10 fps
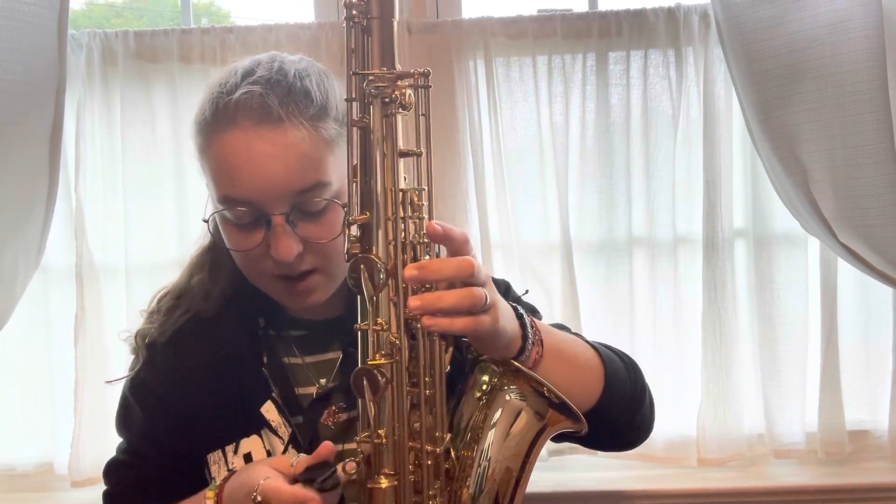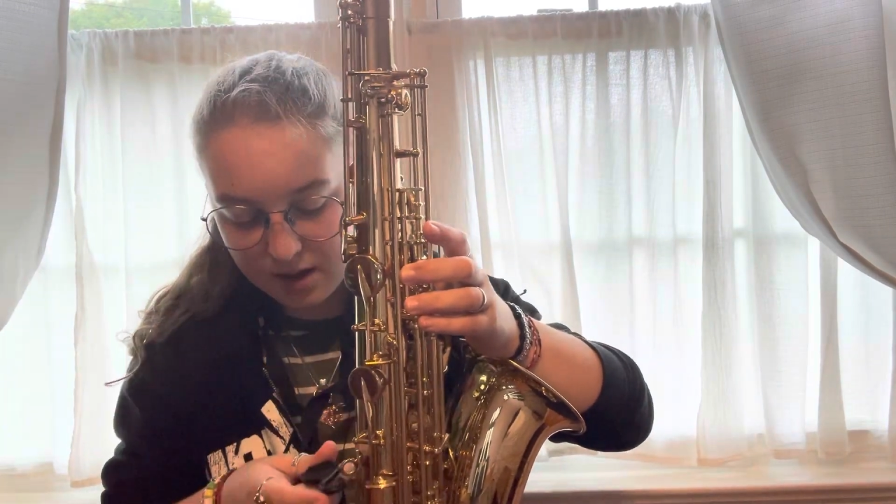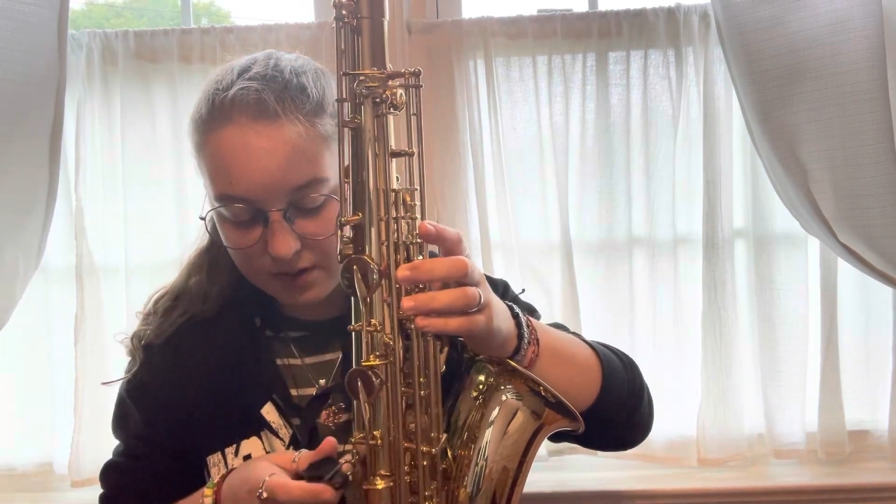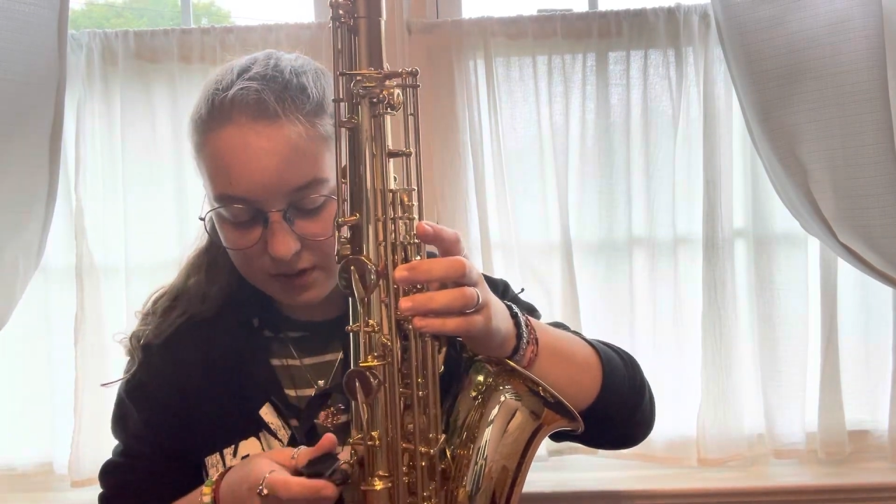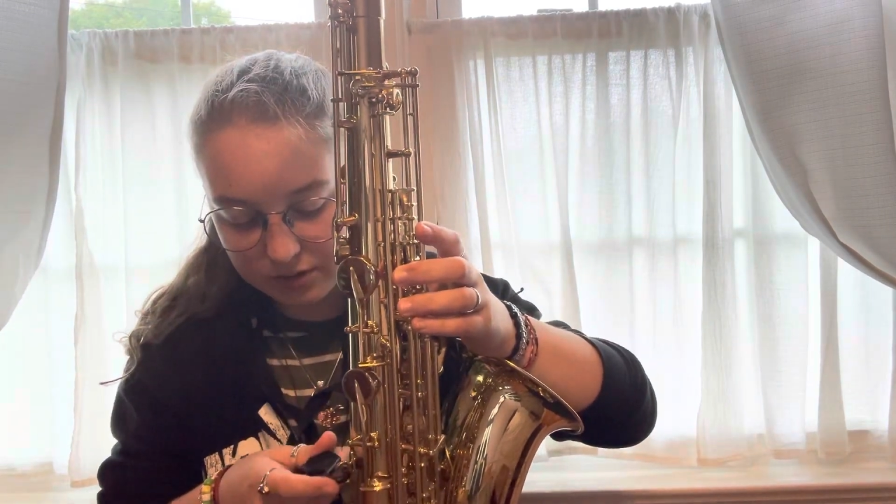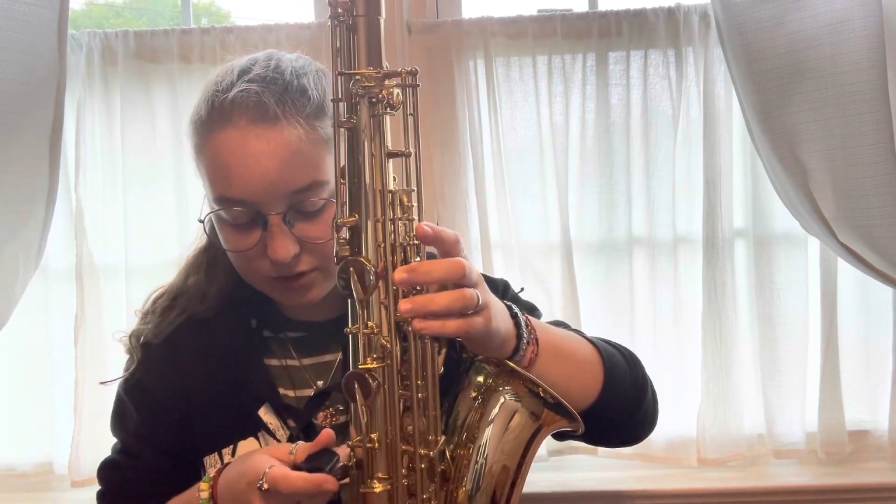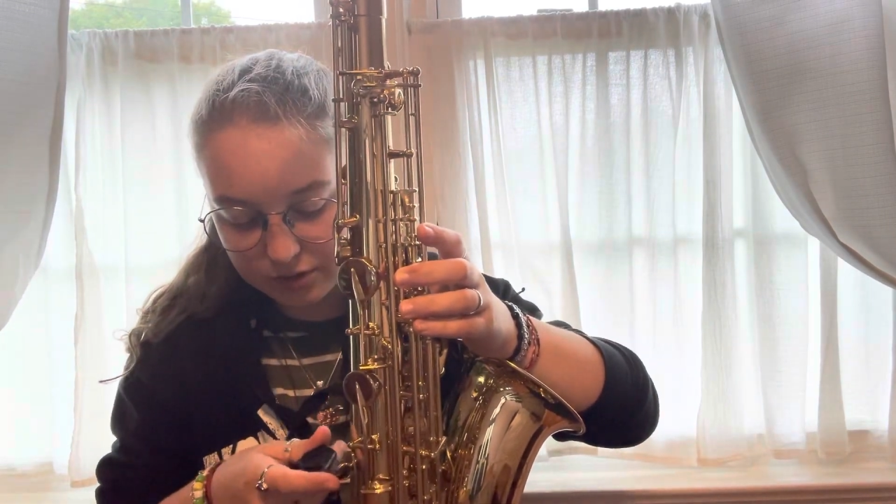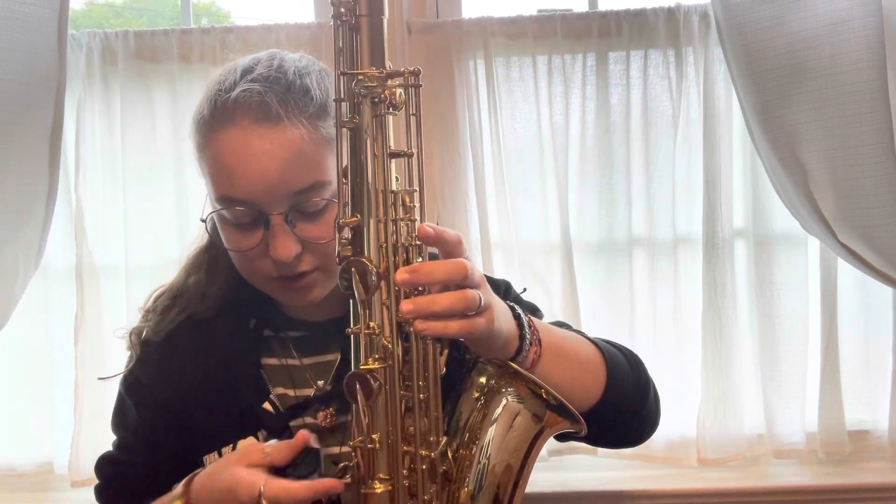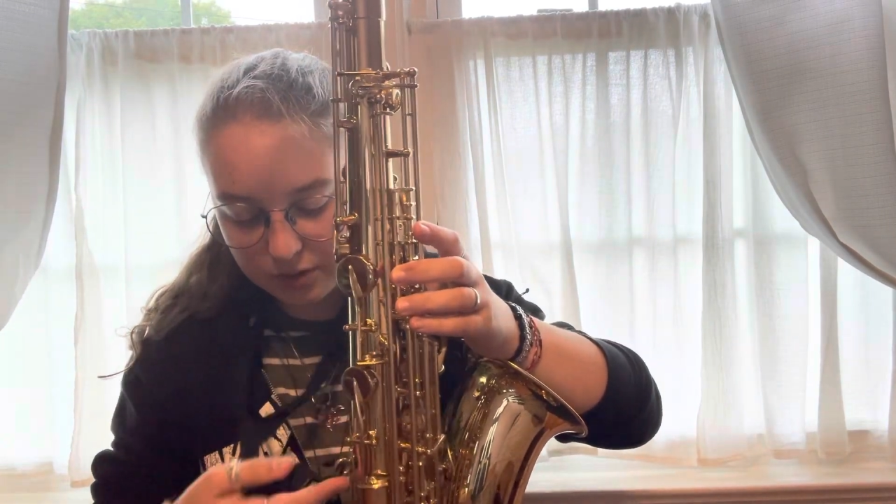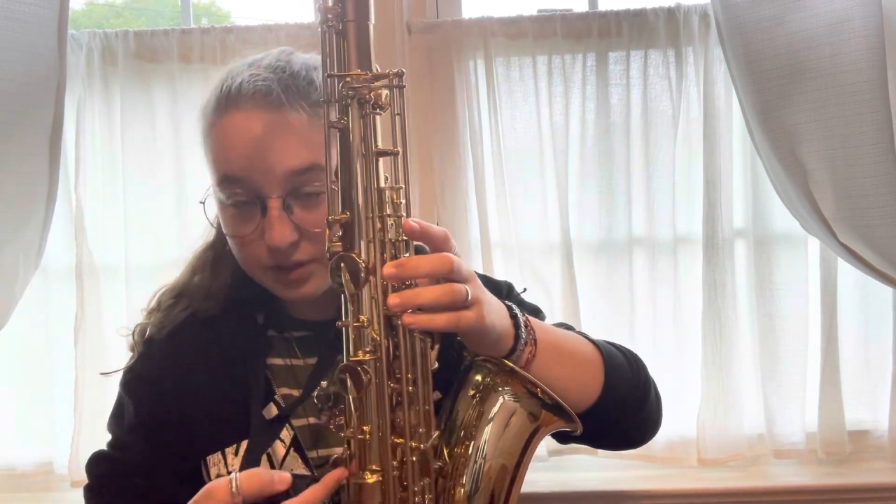And then you're
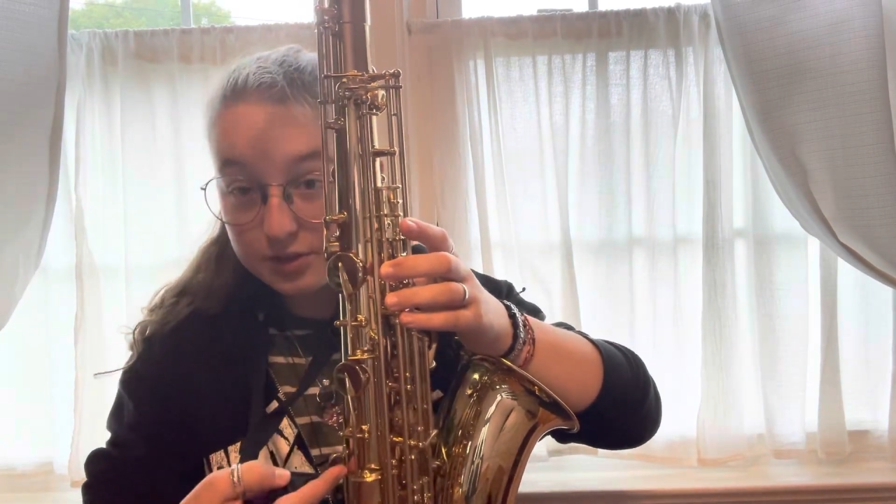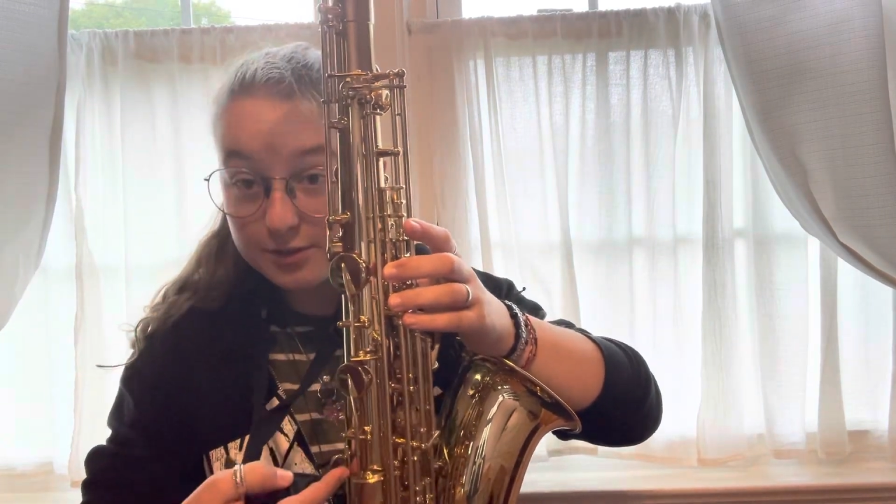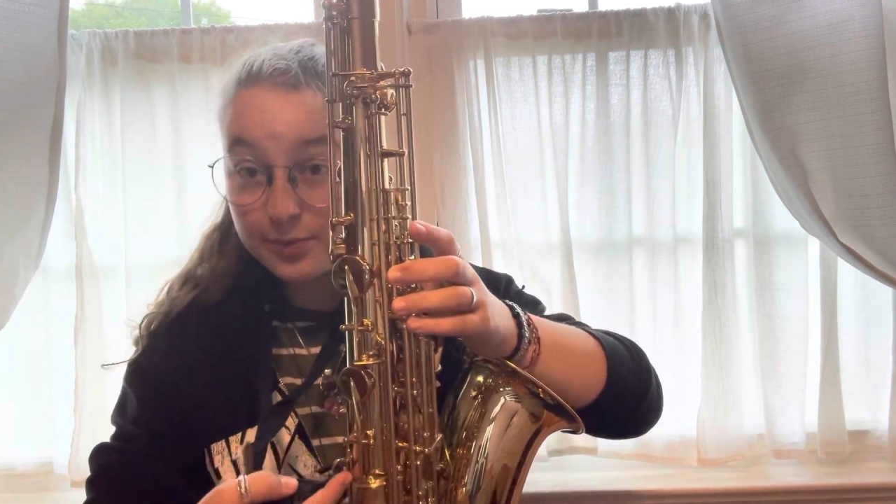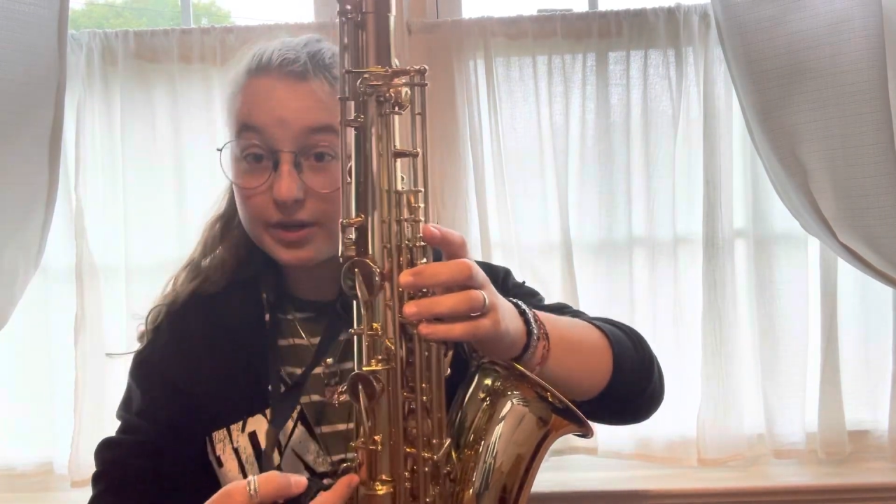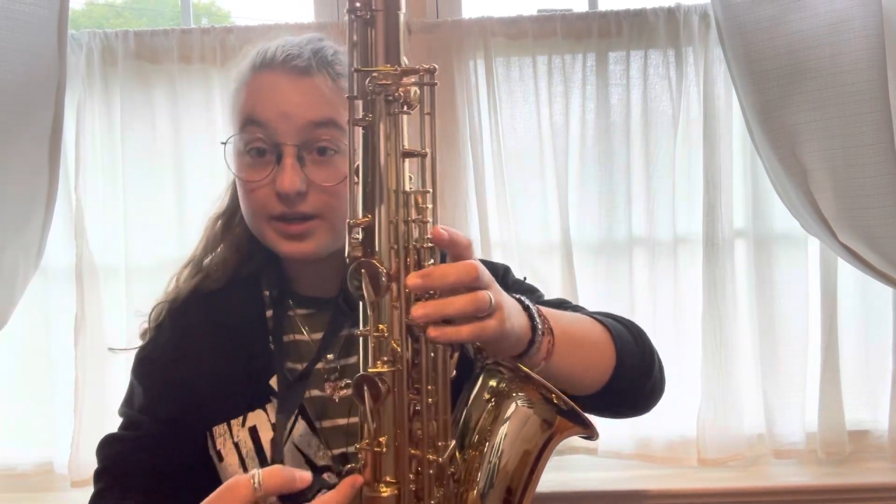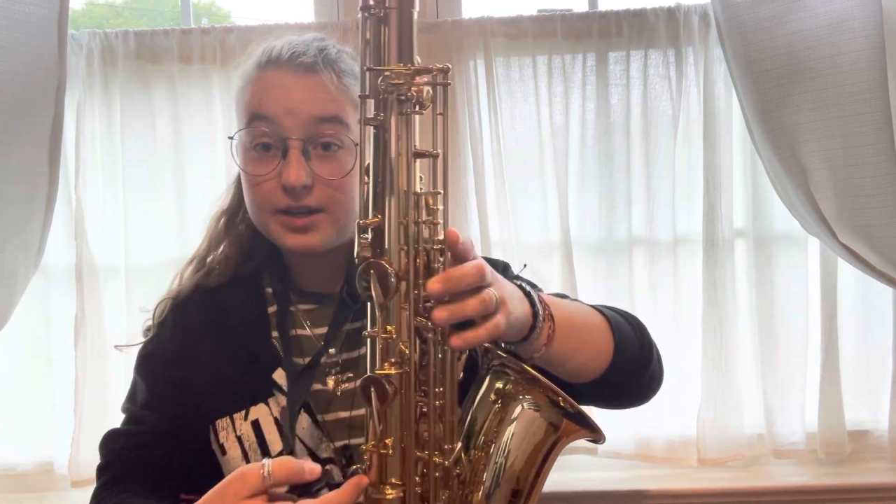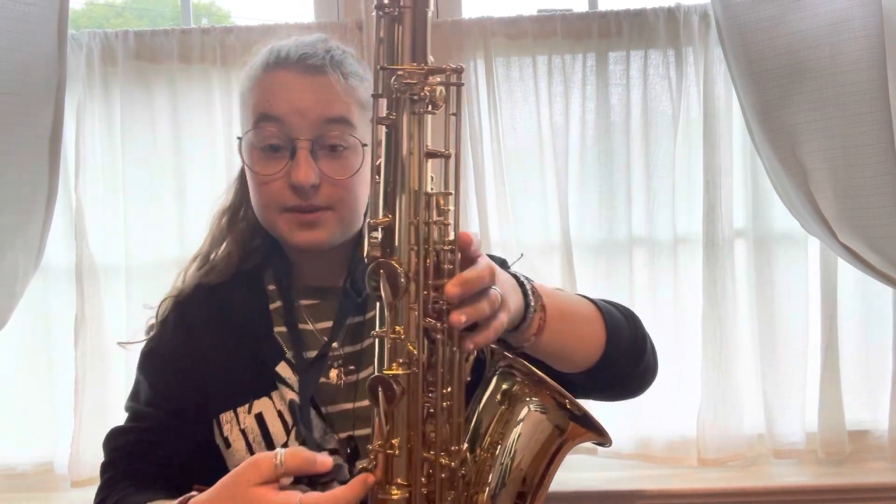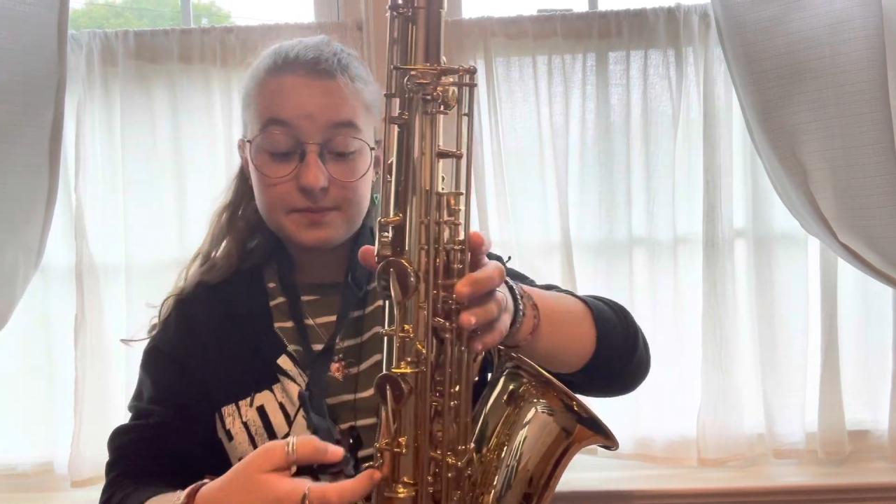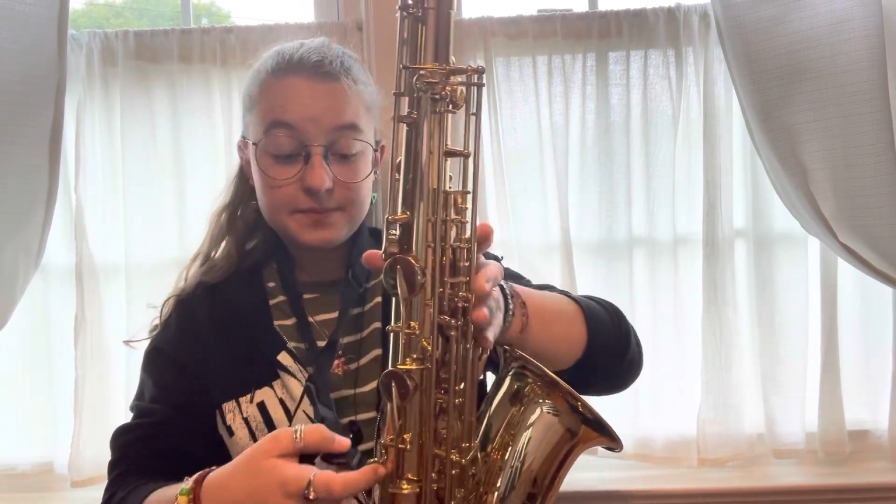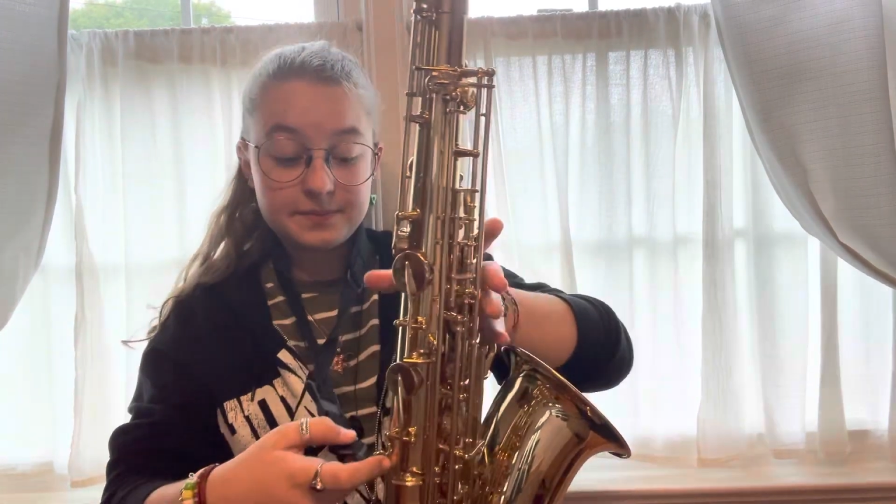just going to put it in.